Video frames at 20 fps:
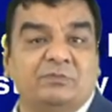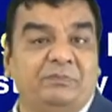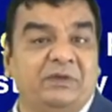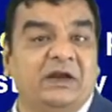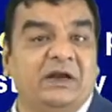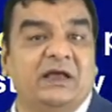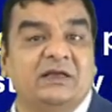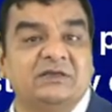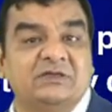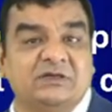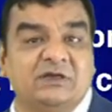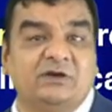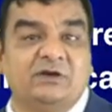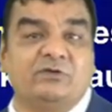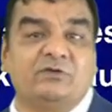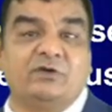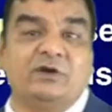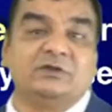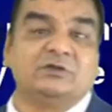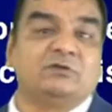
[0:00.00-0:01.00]
mediastinal
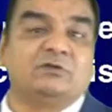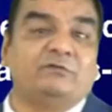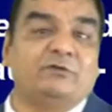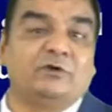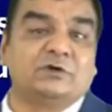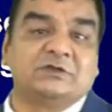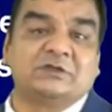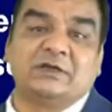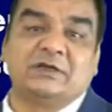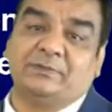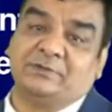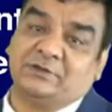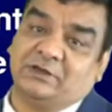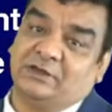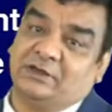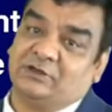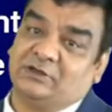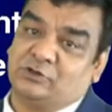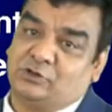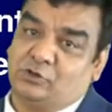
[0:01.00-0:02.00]
crunch, footsteps in
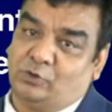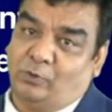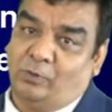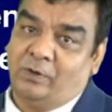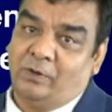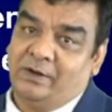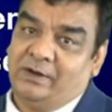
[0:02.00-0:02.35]
the snow.